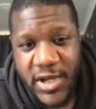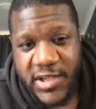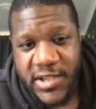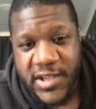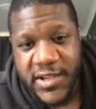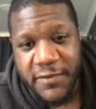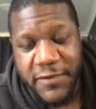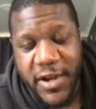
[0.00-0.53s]

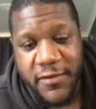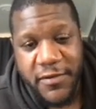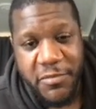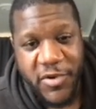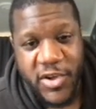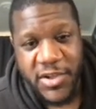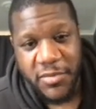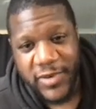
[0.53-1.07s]
certificate of
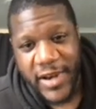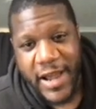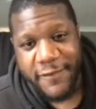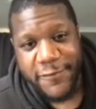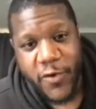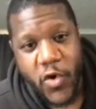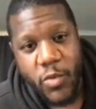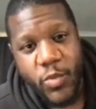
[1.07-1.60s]
deposit
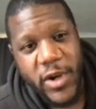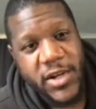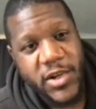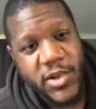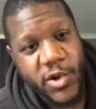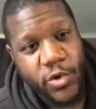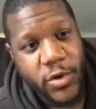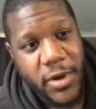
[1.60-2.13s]
platform we're going to
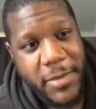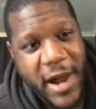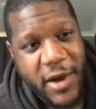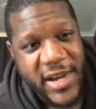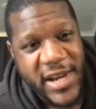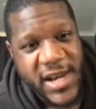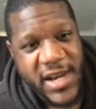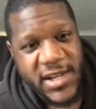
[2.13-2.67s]
talk about
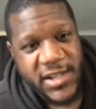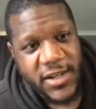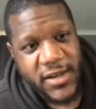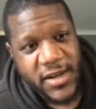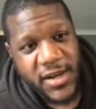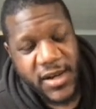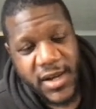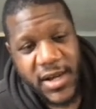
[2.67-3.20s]
is
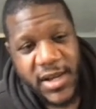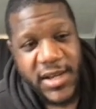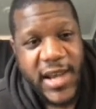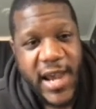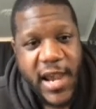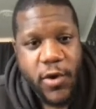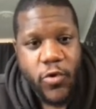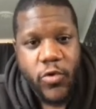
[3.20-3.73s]

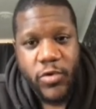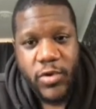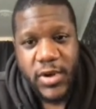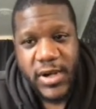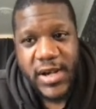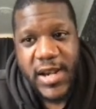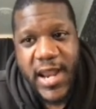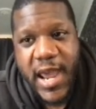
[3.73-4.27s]
Gale
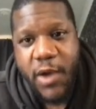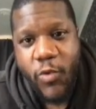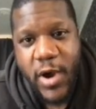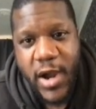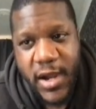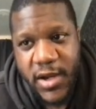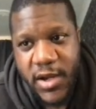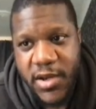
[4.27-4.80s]

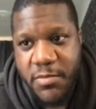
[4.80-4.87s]
Network.